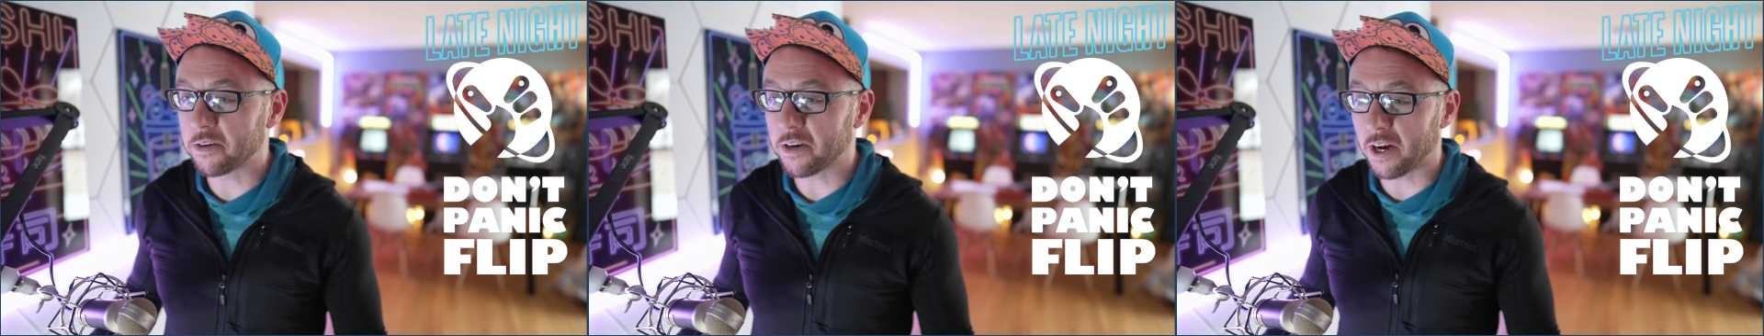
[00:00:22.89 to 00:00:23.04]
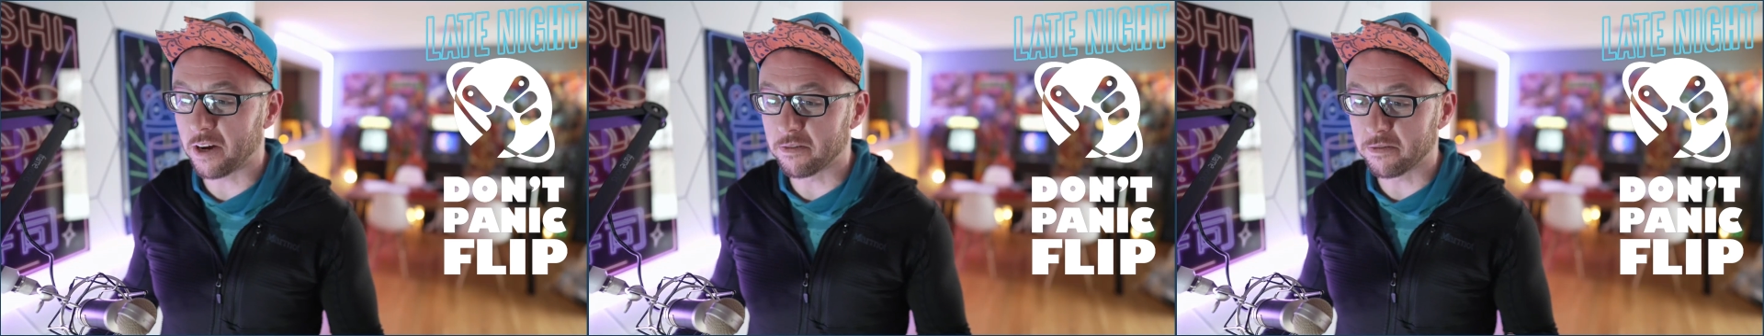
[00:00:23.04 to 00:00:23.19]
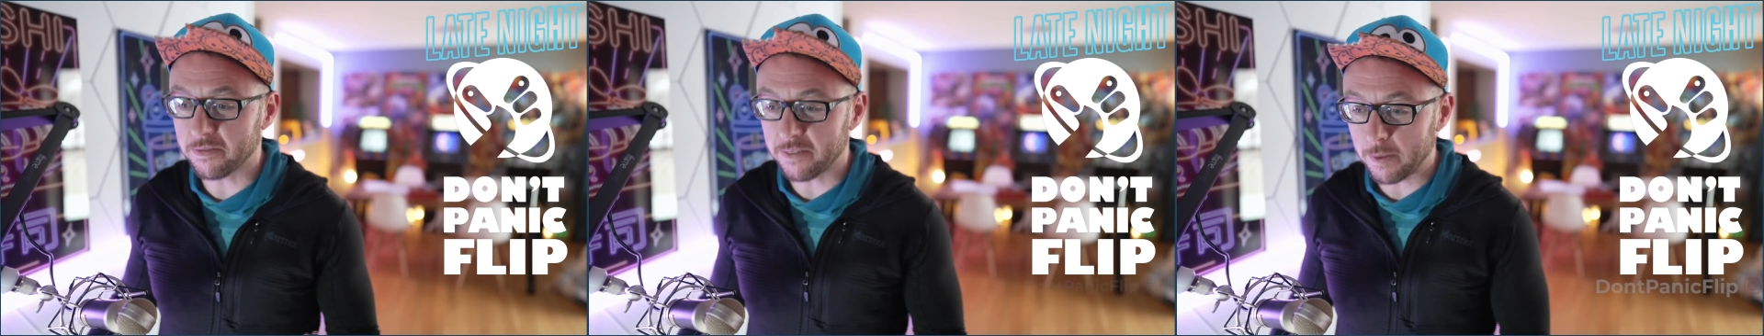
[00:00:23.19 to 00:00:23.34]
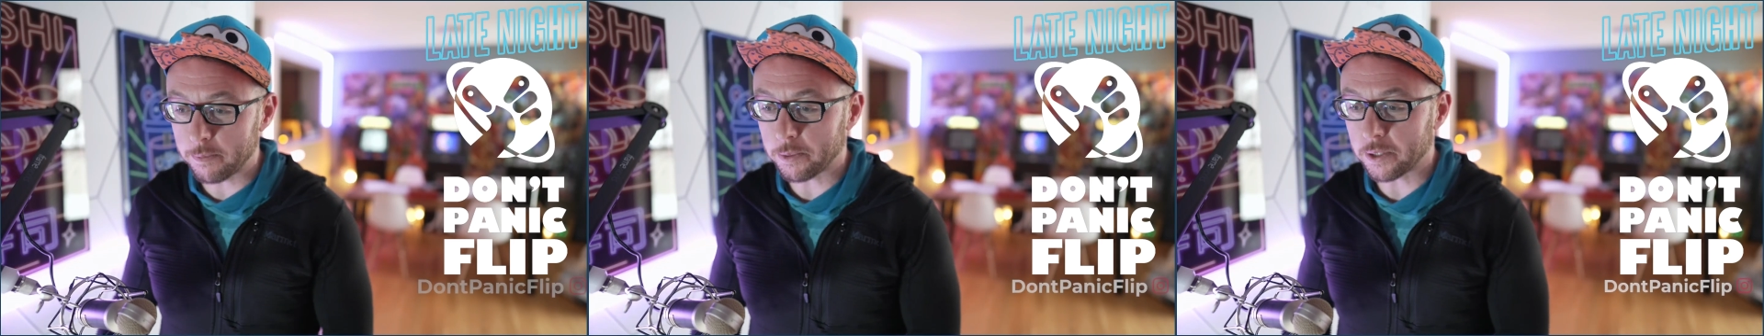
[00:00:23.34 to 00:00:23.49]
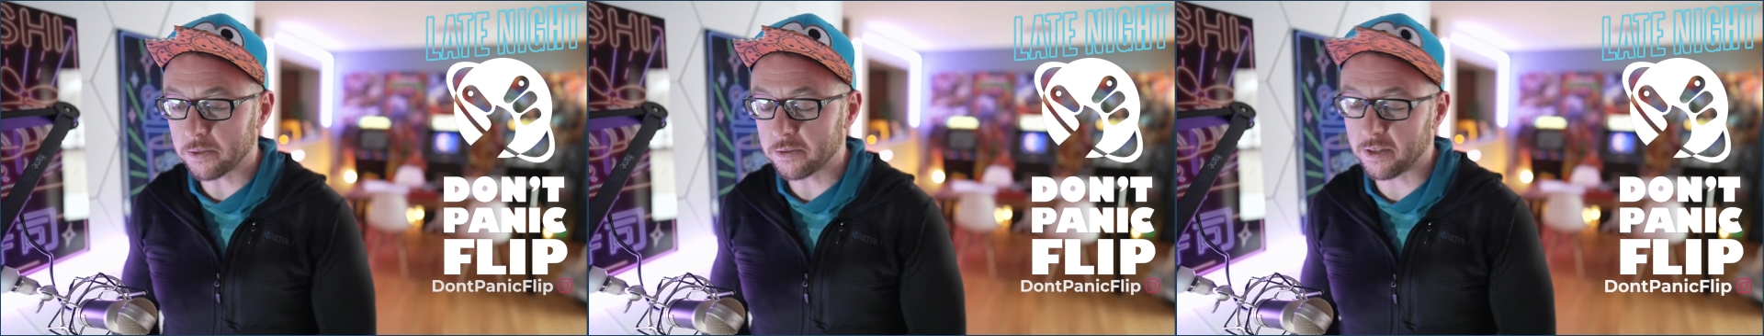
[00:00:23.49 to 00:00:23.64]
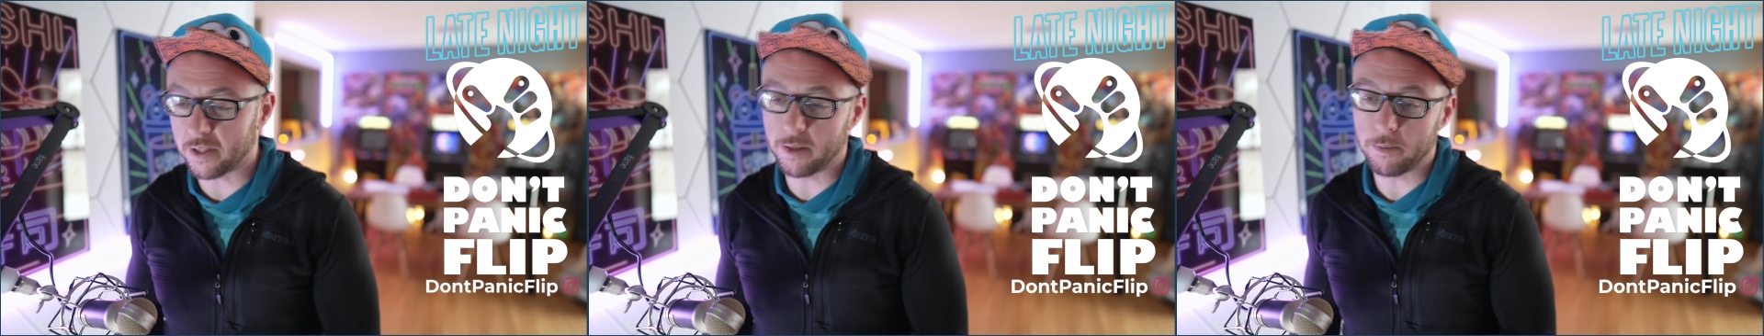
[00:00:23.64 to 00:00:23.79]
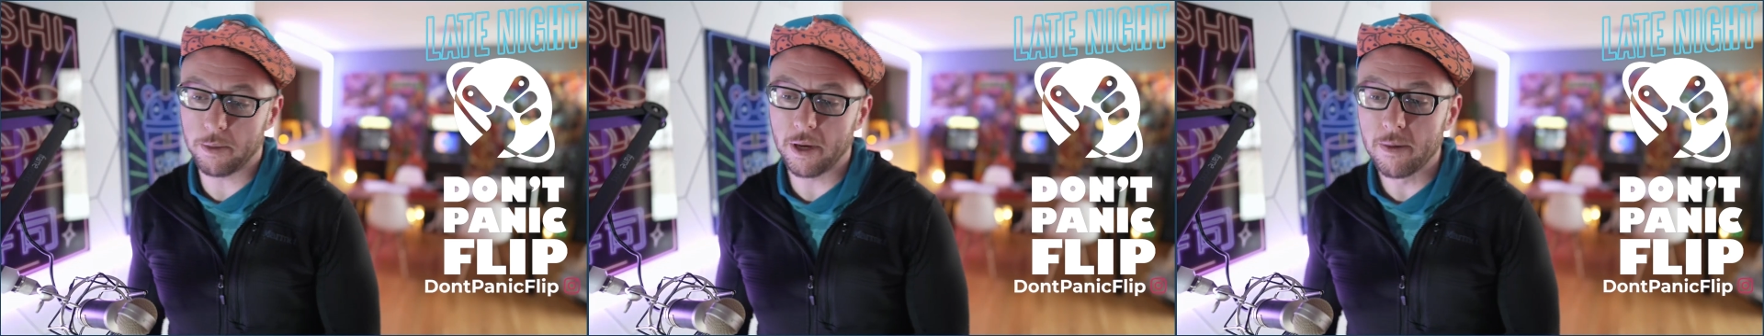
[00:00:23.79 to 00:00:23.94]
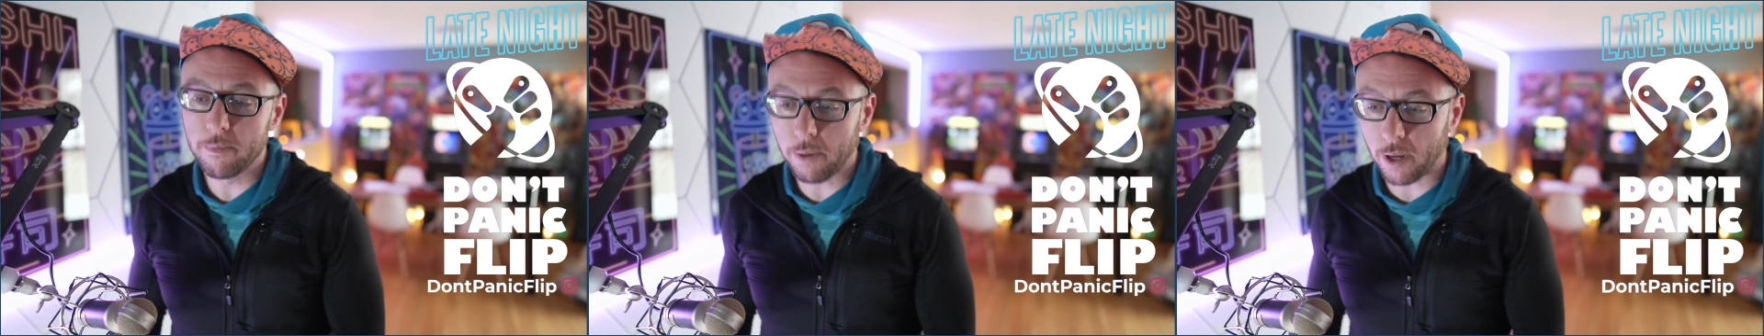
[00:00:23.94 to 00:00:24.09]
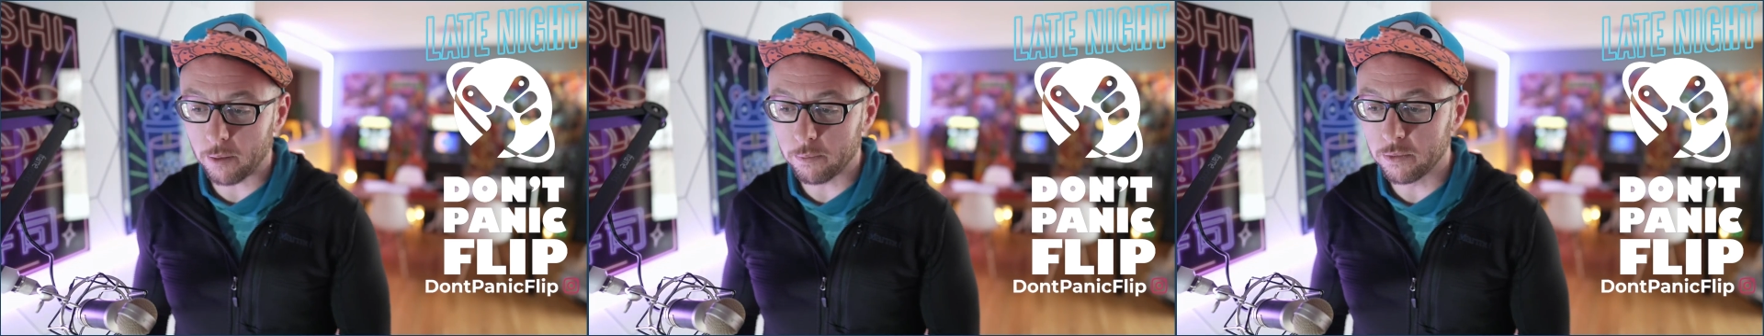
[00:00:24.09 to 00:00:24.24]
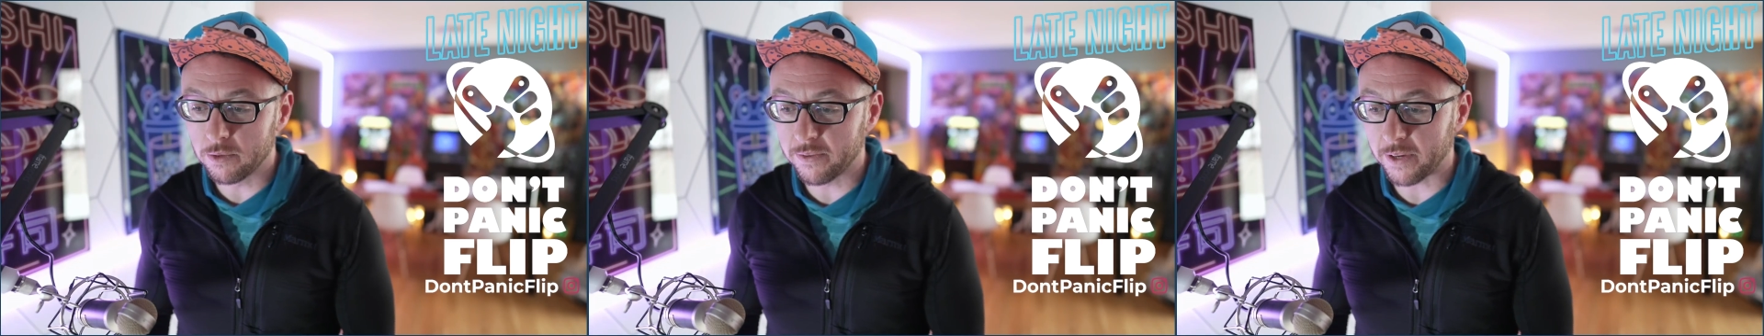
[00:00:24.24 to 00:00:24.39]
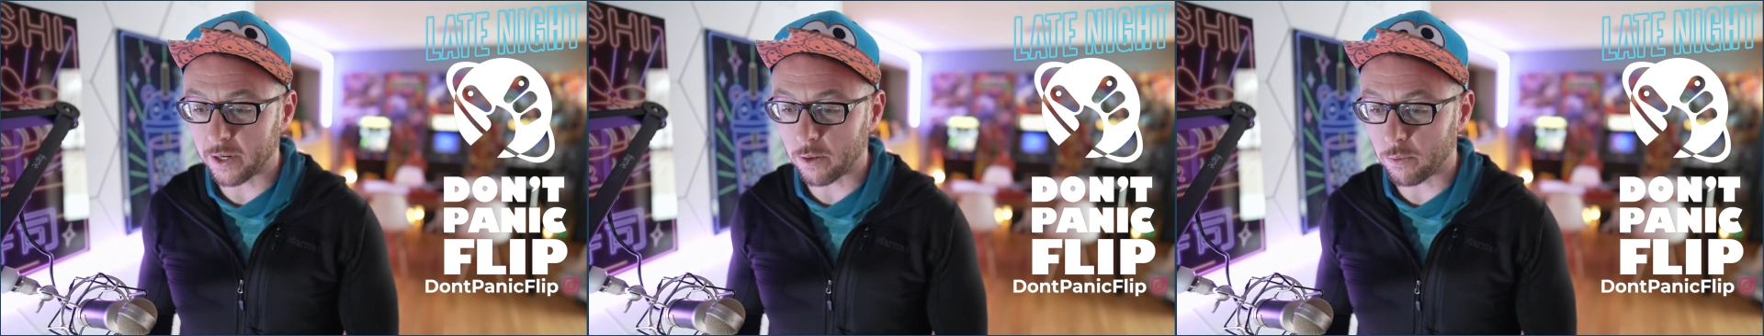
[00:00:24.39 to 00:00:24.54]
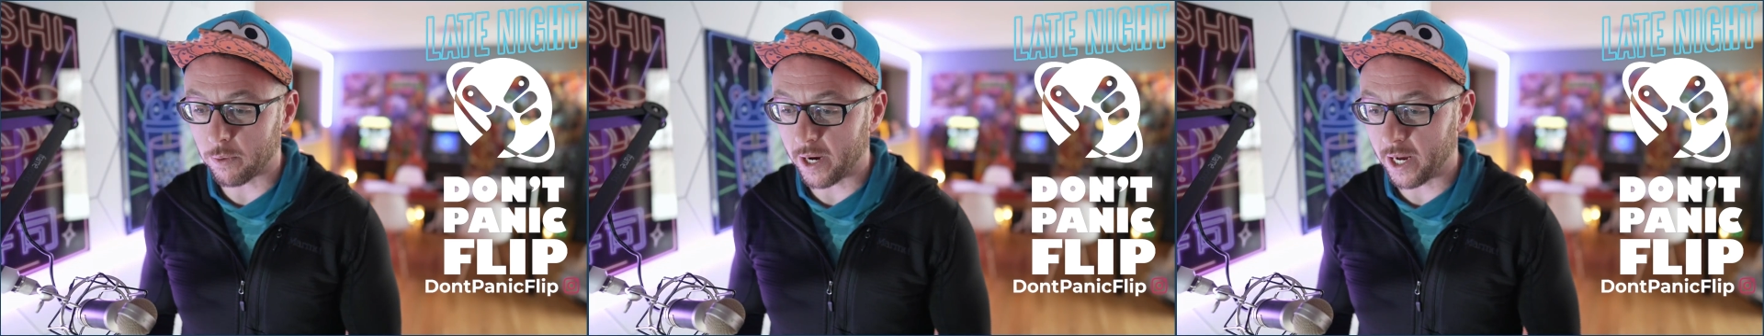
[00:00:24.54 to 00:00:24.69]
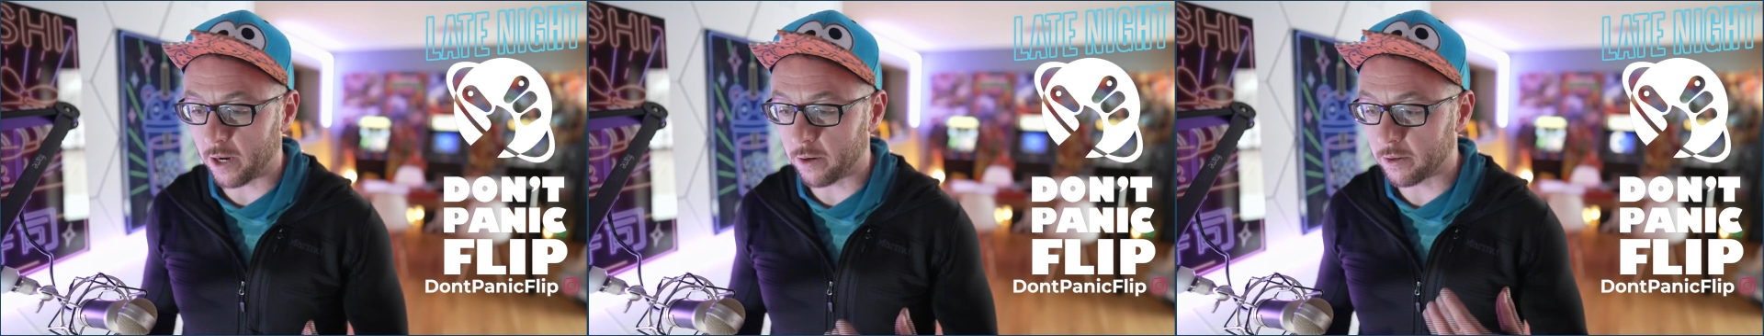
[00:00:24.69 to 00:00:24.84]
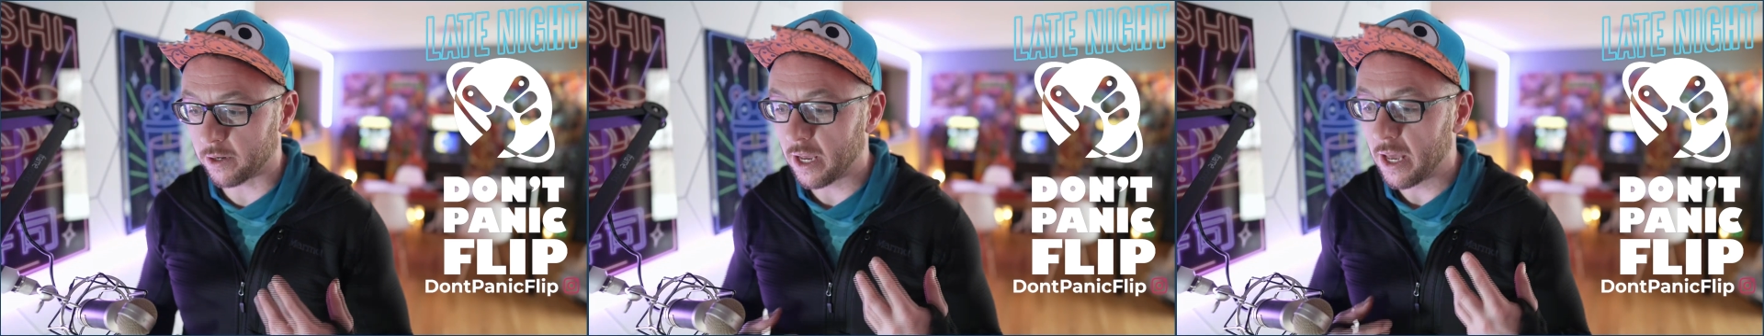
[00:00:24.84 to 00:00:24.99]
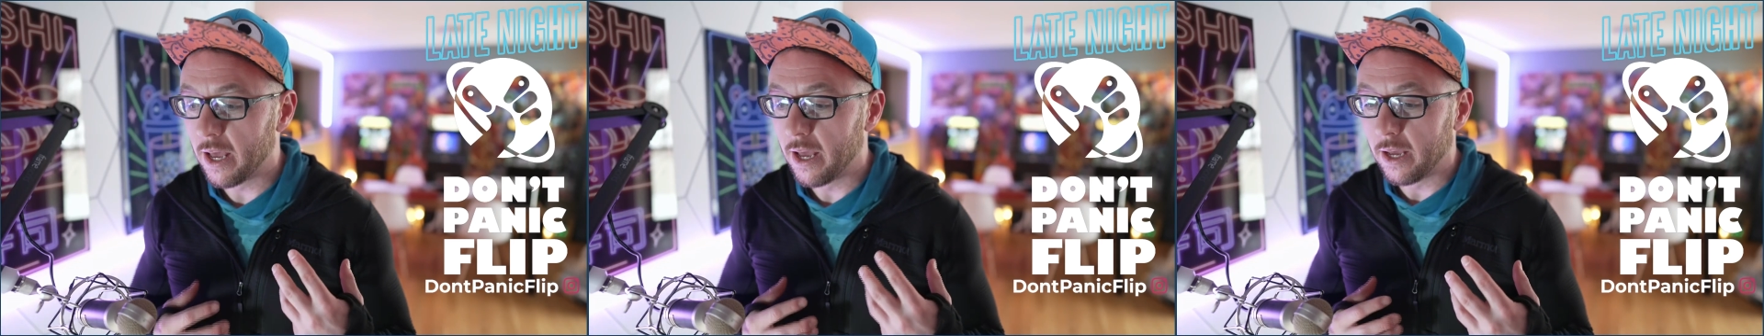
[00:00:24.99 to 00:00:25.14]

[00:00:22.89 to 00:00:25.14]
of flippers and the pinball moving around.